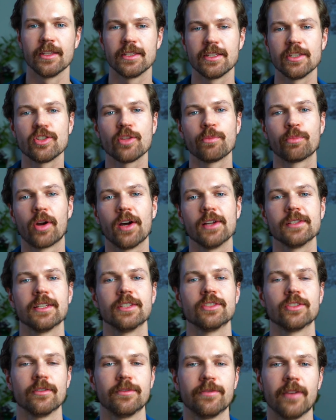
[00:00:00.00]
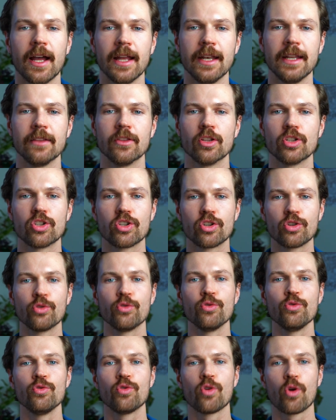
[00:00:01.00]
This is the process of finding the
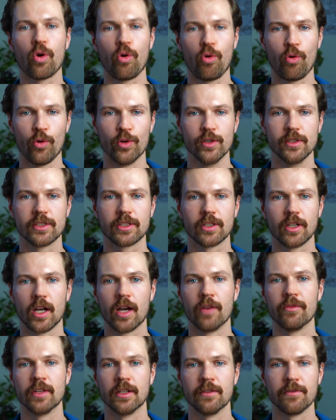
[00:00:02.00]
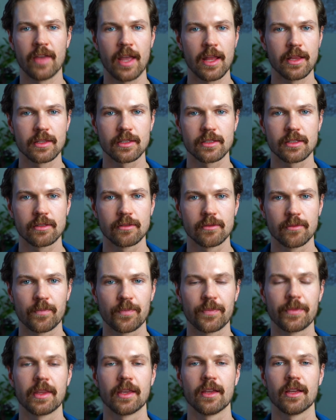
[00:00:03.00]
true cause of an event.
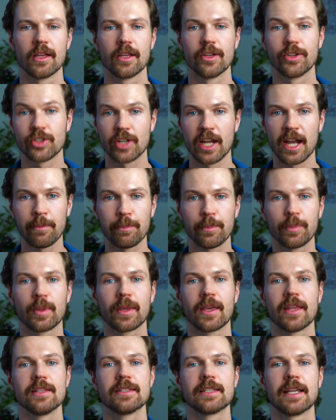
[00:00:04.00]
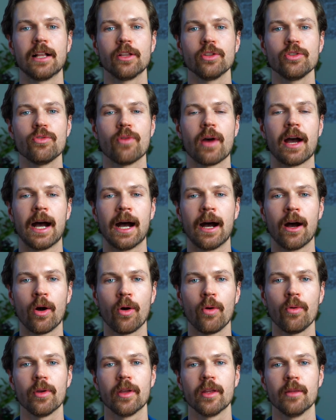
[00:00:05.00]
SHAP can tell you
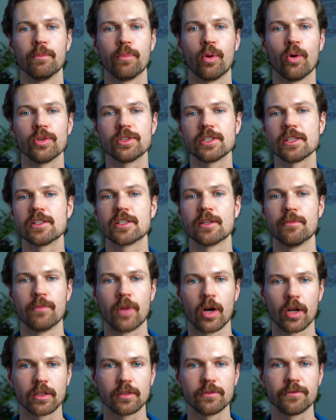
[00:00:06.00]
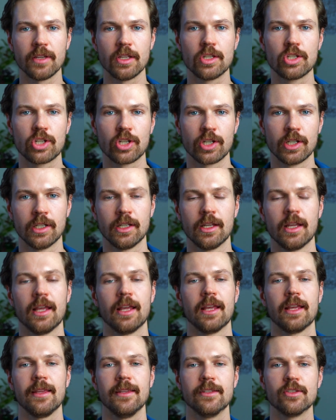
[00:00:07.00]
how important a model feature
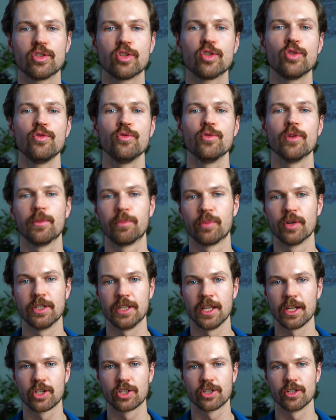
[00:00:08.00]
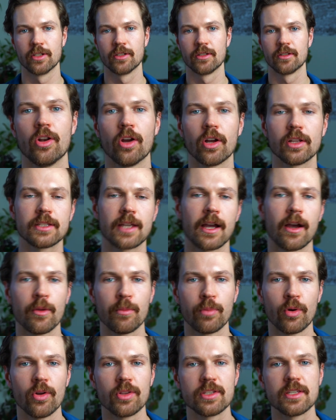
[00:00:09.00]
is to a prediction, not how
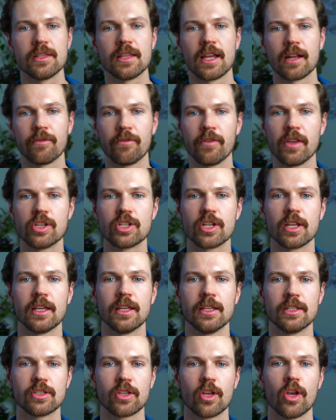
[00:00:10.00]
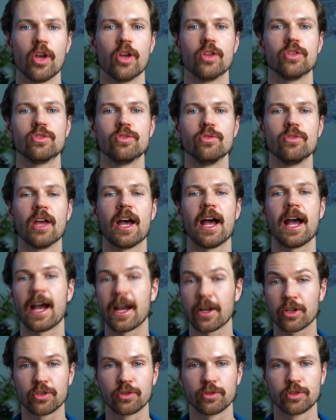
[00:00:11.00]
important that feature is to the
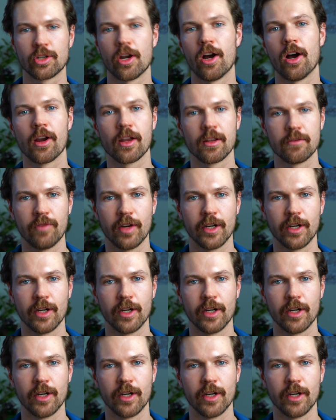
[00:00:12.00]
actual target